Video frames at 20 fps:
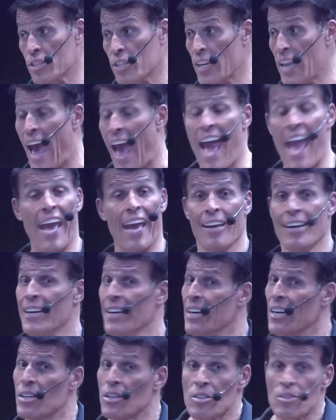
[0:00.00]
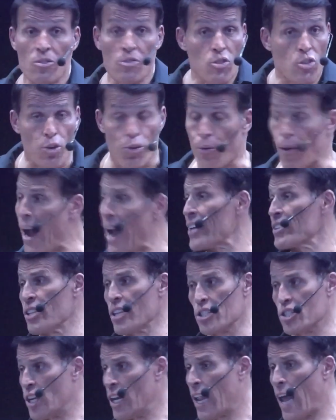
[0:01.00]
today, crazy
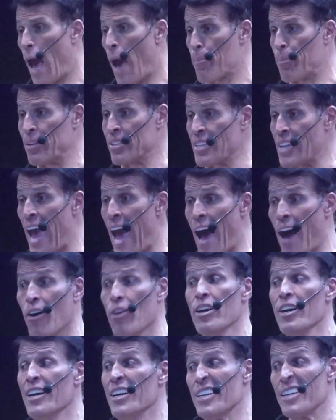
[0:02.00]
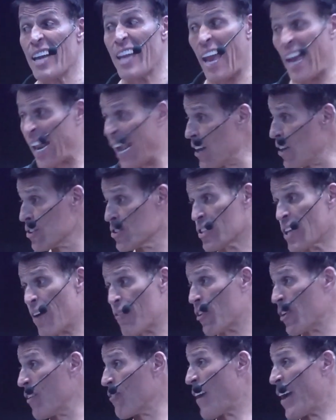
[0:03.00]
shit happens now, and I don't
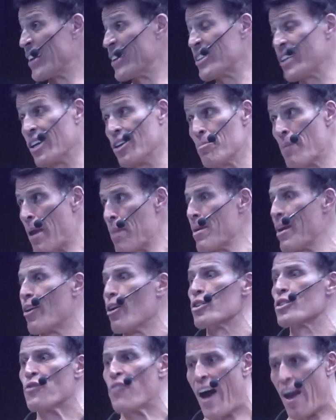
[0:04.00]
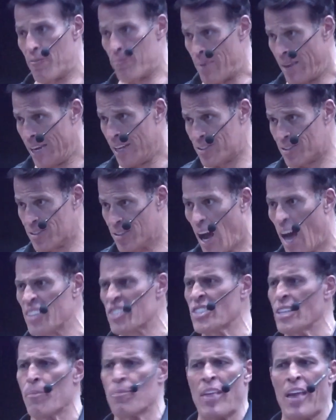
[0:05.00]
suffer. If I do, maybe it goes 5 minutes on
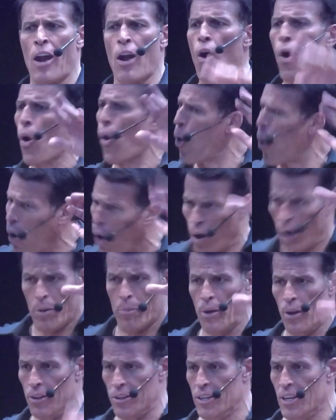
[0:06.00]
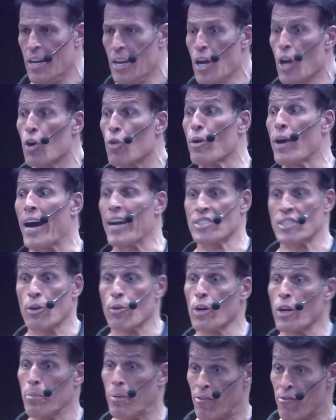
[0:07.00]
something horrible, whereas it
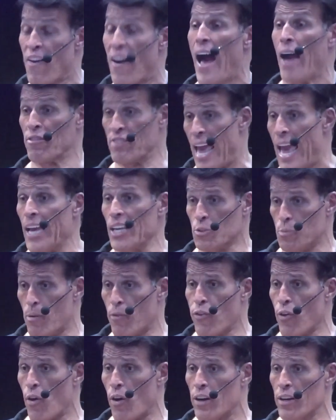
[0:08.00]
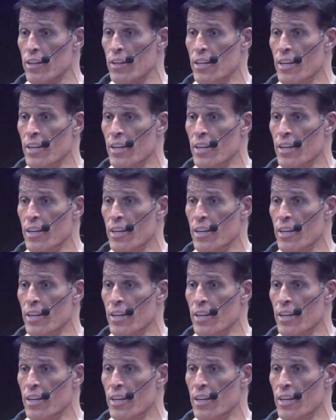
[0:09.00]
would have been 5 days before.